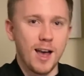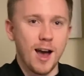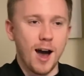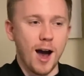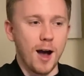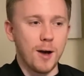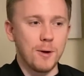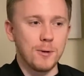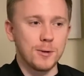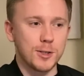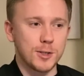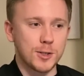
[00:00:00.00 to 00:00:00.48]

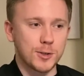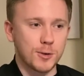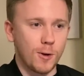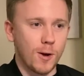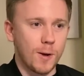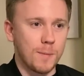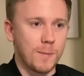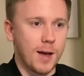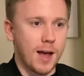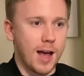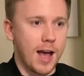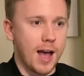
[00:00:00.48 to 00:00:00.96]
I would
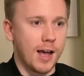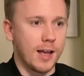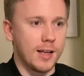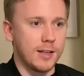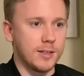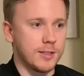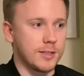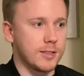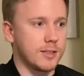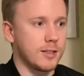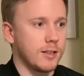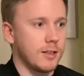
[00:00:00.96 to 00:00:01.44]
describe it
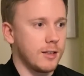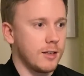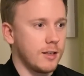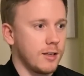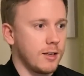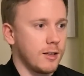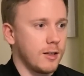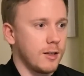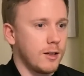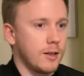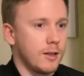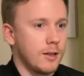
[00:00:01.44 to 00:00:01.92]
as...
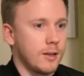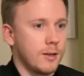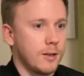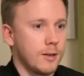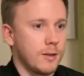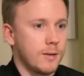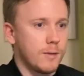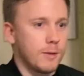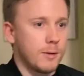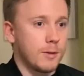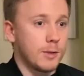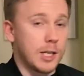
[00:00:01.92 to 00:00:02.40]

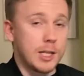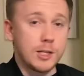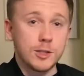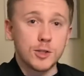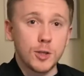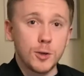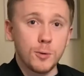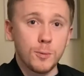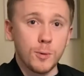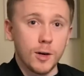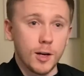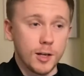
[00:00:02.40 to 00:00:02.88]
traumatizing. In
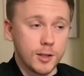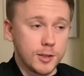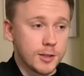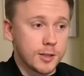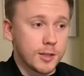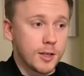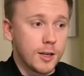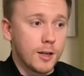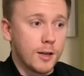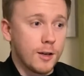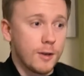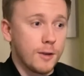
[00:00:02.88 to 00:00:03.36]
two
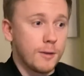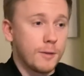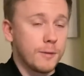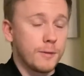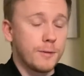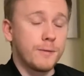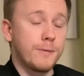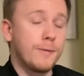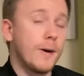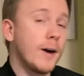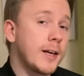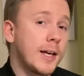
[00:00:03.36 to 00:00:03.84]
words,
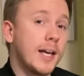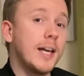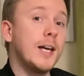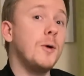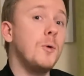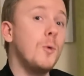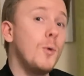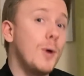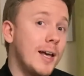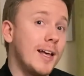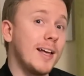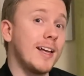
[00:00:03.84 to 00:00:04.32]

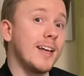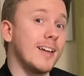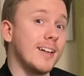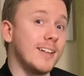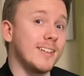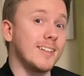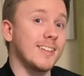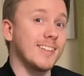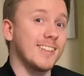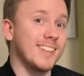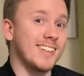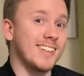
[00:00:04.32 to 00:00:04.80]
f***ing weird.